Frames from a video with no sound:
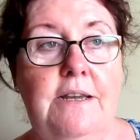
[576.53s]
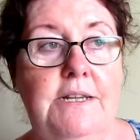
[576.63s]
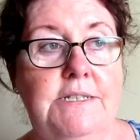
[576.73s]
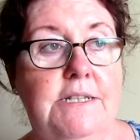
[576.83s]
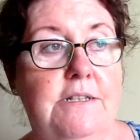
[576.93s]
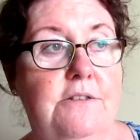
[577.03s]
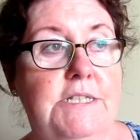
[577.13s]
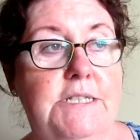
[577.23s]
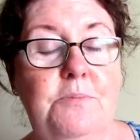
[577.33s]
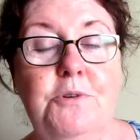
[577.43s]
I said how
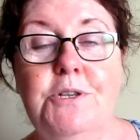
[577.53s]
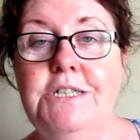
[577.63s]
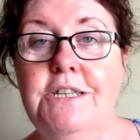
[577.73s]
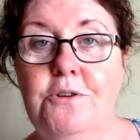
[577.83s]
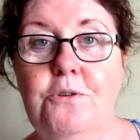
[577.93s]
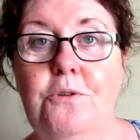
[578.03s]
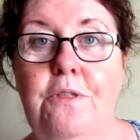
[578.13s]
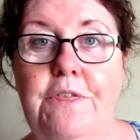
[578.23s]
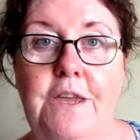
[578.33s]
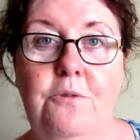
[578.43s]
disappointing the whole
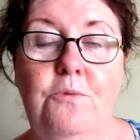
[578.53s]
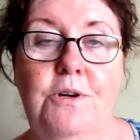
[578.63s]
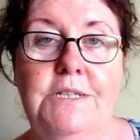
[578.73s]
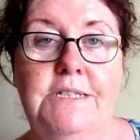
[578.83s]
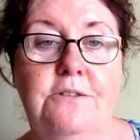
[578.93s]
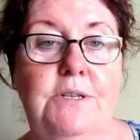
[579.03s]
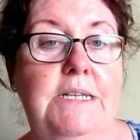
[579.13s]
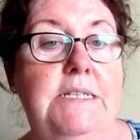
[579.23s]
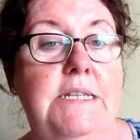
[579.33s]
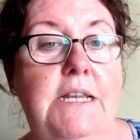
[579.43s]
thing was. So
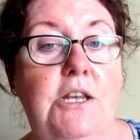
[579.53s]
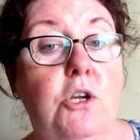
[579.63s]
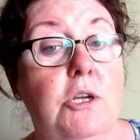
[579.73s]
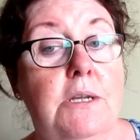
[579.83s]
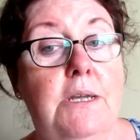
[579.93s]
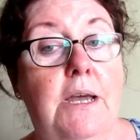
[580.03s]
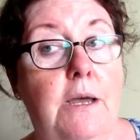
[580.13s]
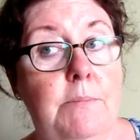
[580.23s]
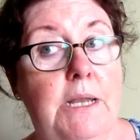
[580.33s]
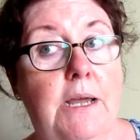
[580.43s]
he said, look,
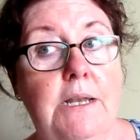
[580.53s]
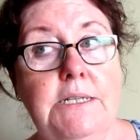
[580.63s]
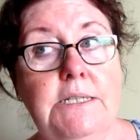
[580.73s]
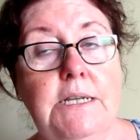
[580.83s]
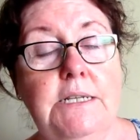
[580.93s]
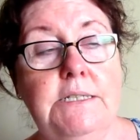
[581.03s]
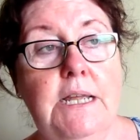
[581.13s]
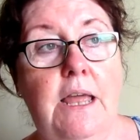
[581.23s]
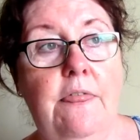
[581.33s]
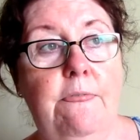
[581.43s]
I'm on holidays
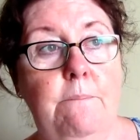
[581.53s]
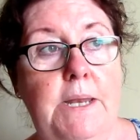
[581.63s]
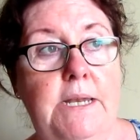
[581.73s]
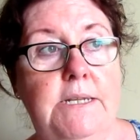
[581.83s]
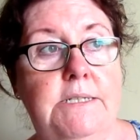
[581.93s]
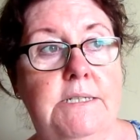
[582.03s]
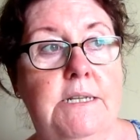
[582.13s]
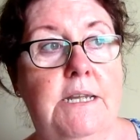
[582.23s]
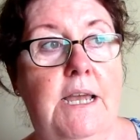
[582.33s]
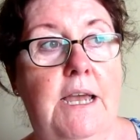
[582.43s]
at the minute,
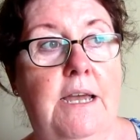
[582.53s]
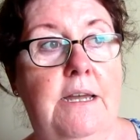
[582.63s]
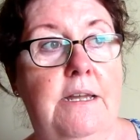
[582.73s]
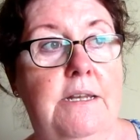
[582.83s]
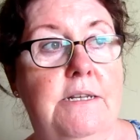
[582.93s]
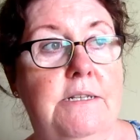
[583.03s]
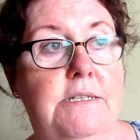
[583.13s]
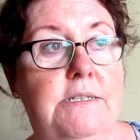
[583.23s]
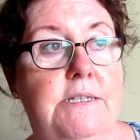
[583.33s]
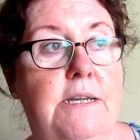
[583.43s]

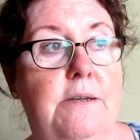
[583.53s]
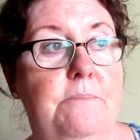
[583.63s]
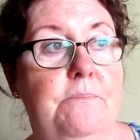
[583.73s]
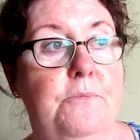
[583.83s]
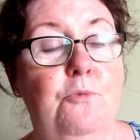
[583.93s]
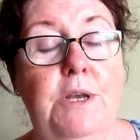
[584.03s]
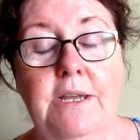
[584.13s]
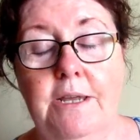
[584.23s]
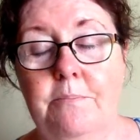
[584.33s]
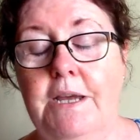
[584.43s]
and when I
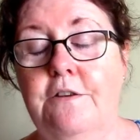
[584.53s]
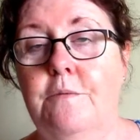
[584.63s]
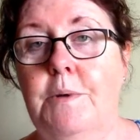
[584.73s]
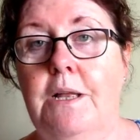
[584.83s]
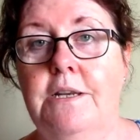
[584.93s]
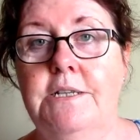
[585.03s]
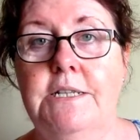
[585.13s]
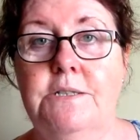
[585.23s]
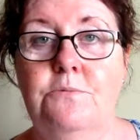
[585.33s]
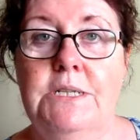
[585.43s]
get back from
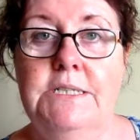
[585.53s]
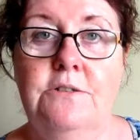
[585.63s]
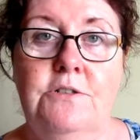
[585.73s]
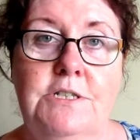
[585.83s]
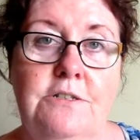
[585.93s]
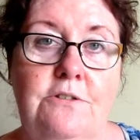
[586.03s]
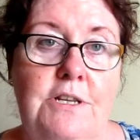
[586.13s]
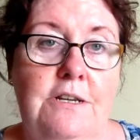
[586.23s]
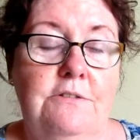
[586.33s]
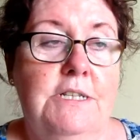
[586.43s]
holidays, we'll sort it all
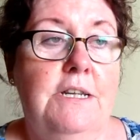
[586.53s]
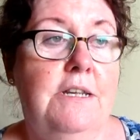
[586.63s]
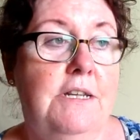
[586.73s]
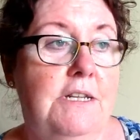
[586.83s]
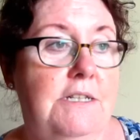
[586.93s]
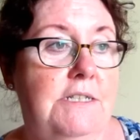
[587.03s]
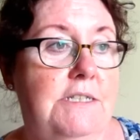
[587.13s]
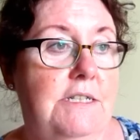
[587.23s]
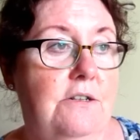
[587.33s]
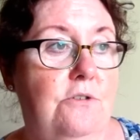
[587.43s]
out.
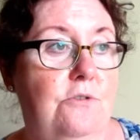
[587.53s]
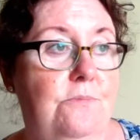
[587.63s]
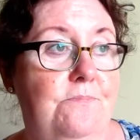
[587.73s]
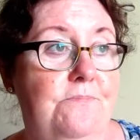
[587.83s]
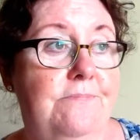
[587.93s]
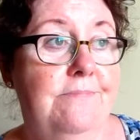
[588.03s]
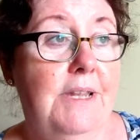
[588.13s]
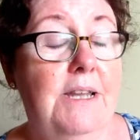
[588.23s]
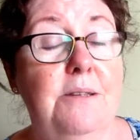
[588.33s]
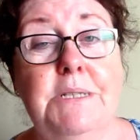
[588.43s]
So
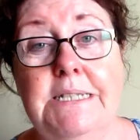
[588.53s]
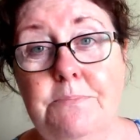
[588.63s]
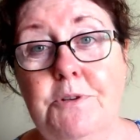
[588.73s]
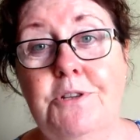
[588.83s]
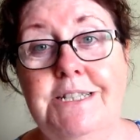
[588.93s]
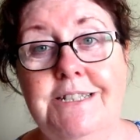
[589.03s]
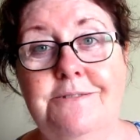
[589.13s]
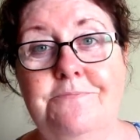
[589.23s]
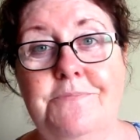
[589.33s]
I'm disappointed.